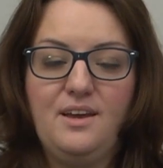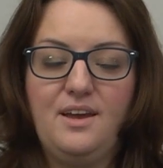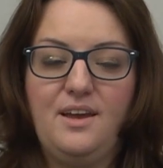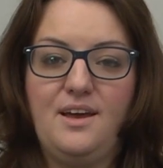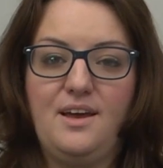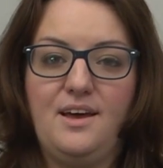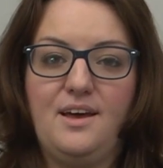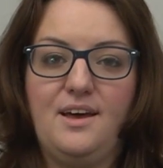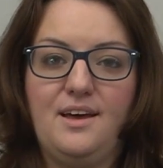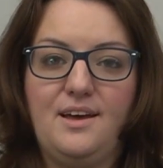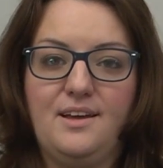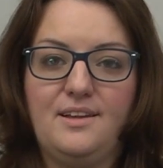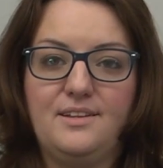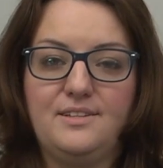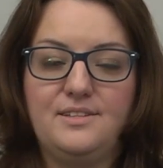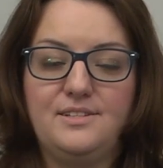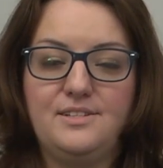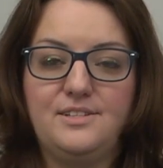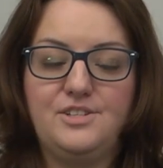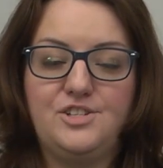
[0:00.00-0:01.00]

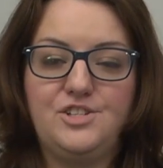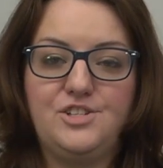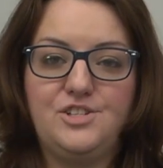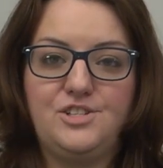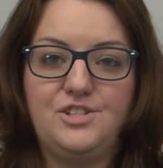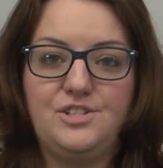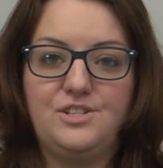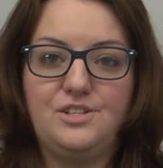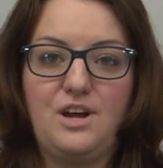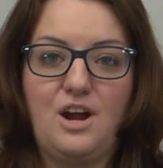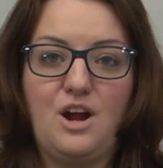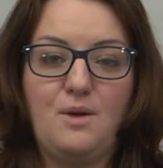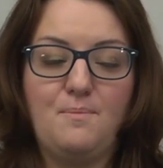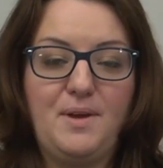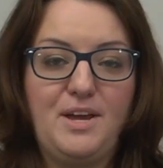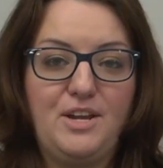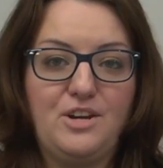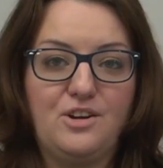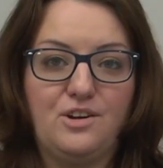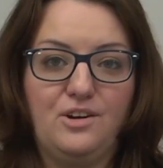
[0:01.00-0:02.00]
And our
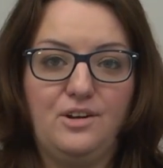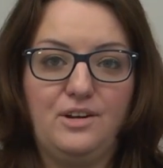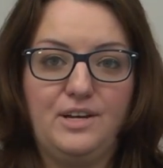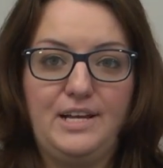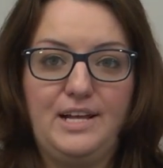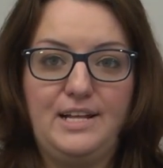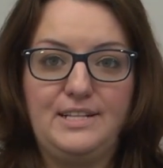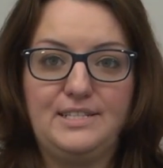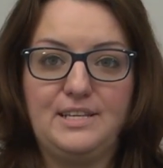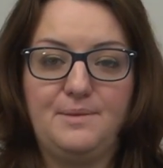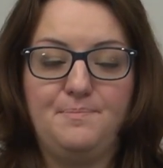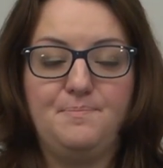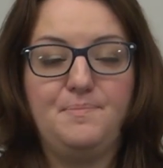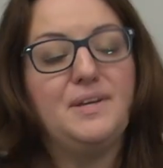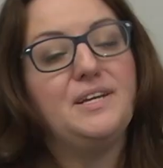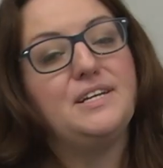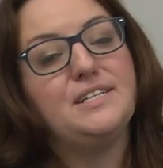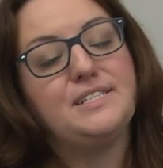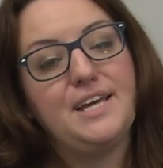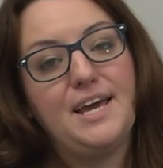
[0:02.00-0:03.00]
main girl ends up
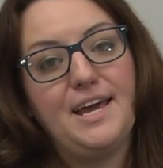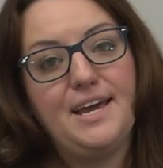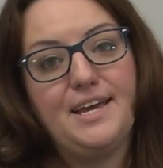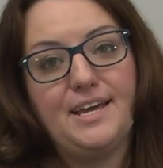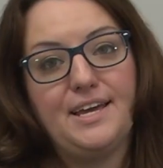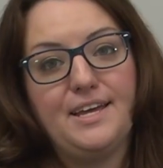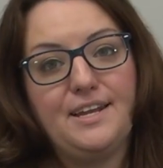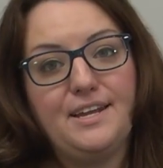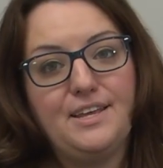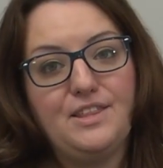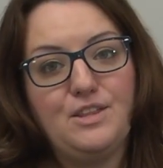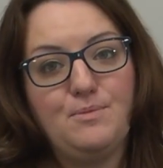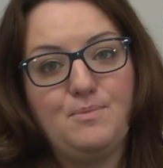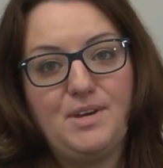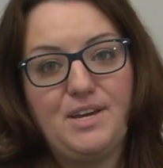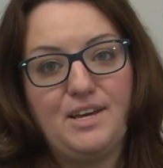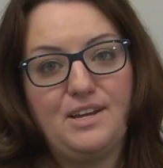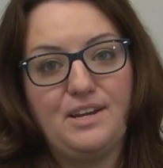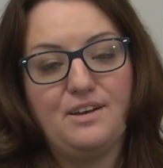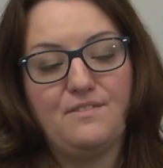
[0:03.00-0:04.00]
being taken in the
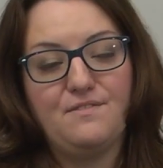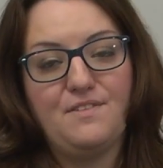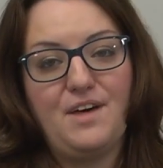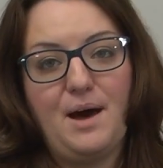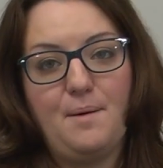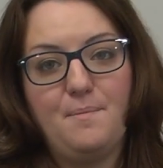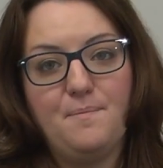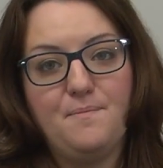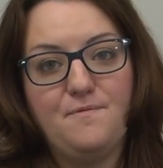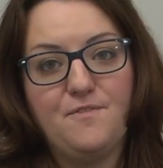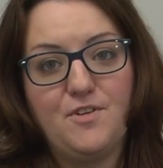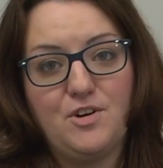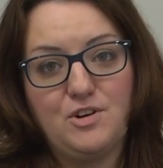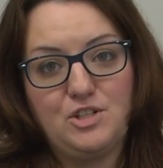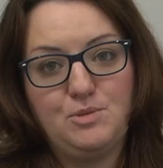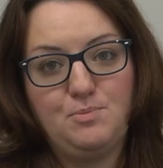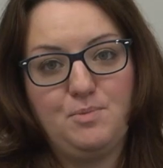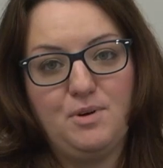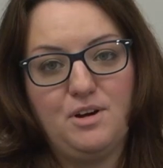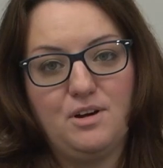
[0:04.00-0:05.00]
beginning of that
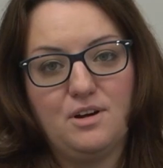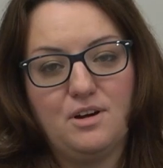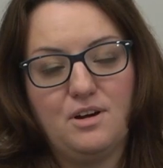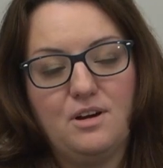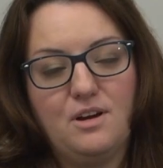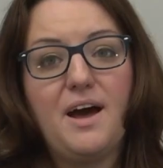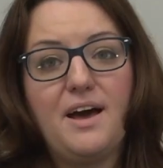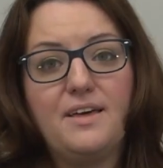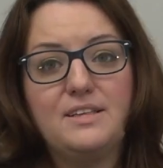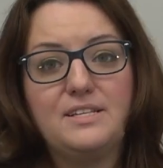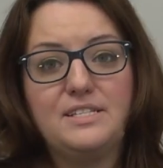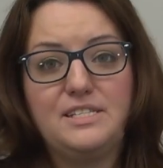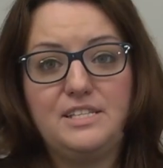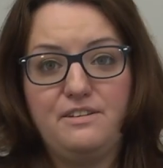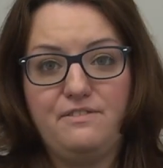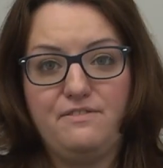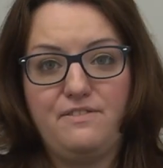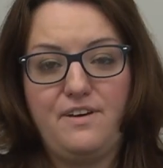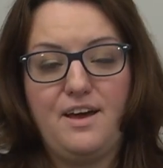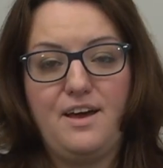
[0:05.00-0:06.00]
first book by the
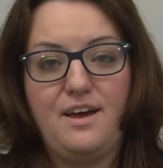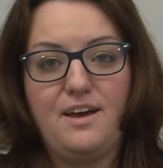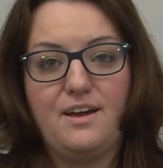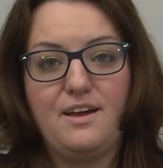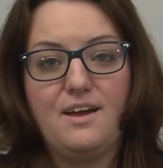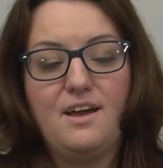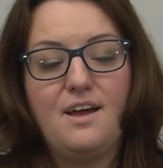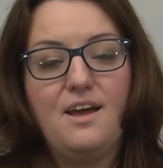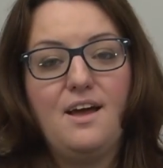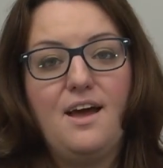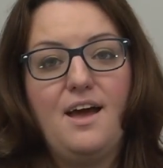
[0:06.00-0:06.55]
Sea Fae,